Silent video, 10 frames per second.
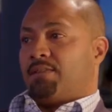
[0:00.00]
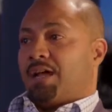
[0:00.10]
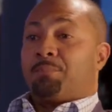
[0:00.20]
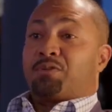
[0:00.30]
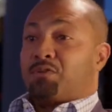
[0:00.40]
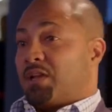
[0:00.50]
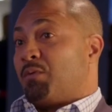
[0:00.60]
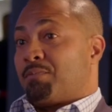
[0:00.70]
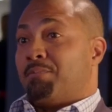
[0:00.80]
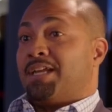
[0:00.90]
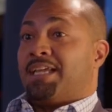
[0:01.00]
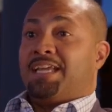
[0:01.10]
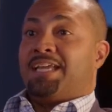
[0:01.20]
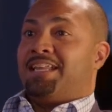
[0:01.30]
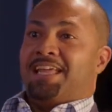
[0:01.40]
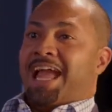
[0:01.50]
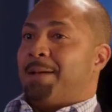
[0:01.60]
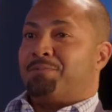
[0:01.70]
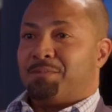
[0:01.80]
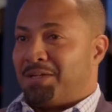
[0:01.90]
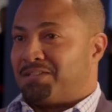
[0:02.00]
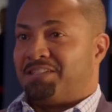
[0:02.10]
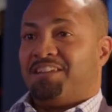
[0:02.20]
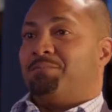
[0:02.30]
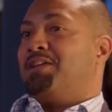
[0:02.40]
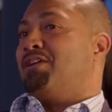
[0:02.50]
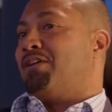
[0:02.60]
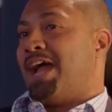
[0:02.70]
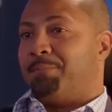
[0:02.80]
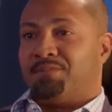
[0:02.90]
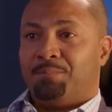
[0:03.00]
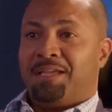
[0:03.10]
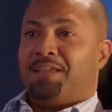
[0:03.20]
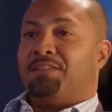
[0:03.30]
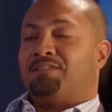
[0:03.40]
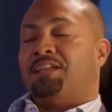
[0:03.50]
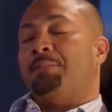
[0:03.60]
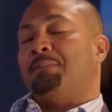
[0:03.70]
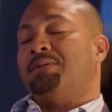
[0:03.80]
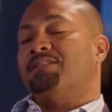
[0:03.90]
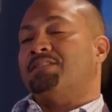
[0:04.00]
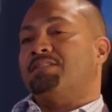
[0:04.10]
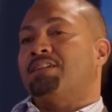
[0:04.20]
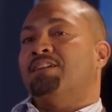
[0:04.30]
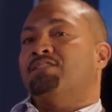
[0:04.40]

the opportunity with money and happens to be a CFP or happens to be in this type of business.